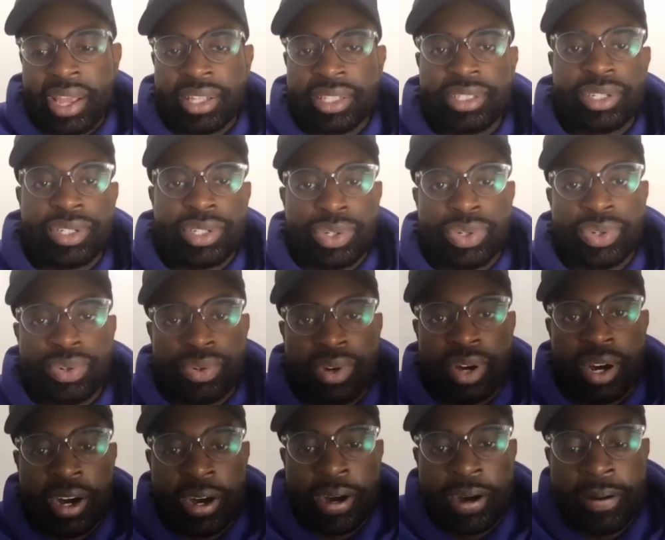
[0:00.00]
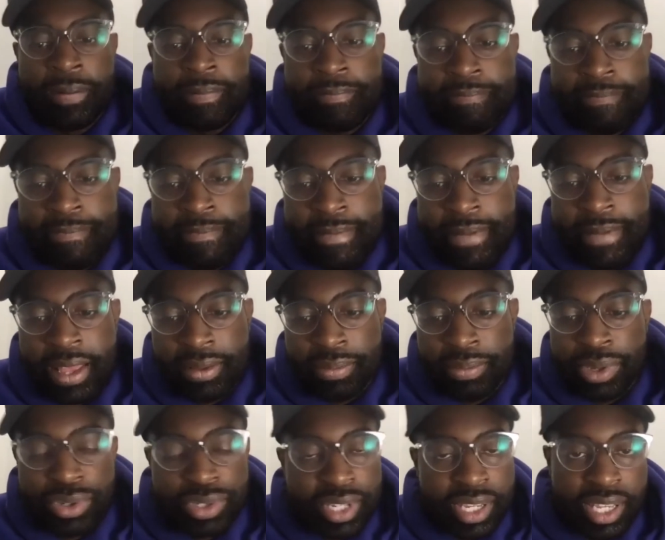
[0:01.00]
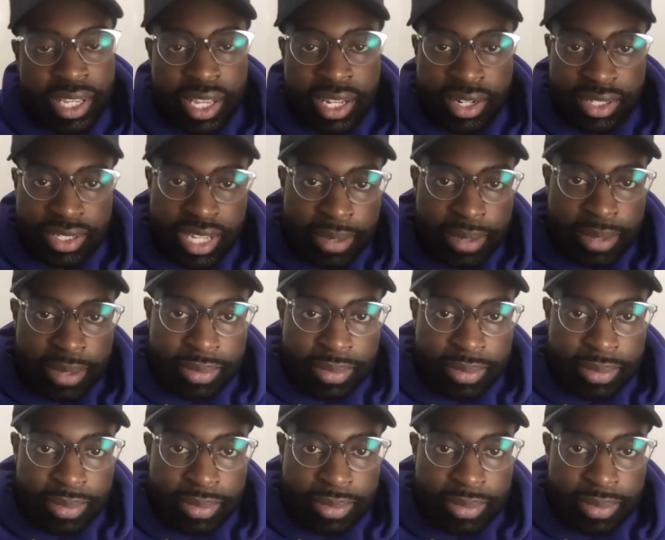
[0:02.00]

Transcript: to do music and entertainment,